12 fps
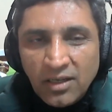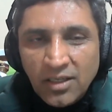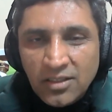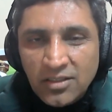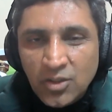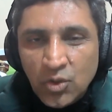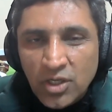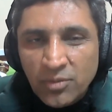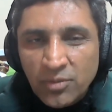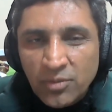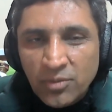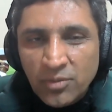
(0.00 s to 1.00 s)
And that is the
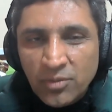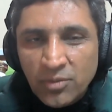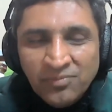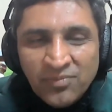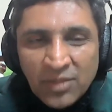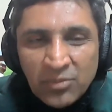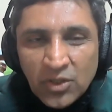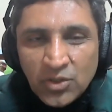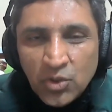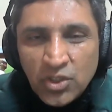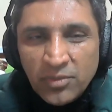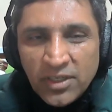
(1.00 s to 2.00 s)
social media
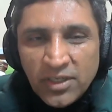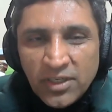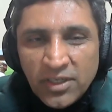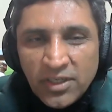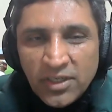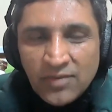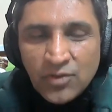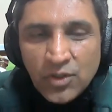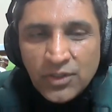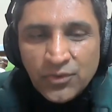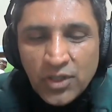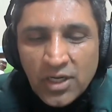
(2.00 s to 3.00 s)
because social media is alive
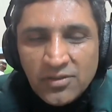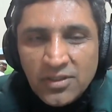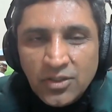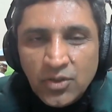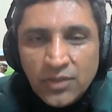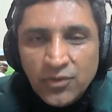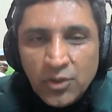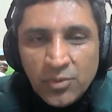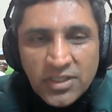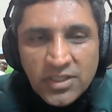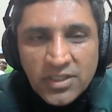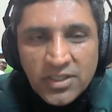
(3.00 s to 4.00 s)
24 hour, 24
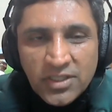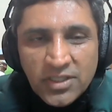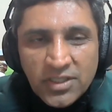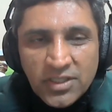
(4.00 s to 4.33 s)
by seven.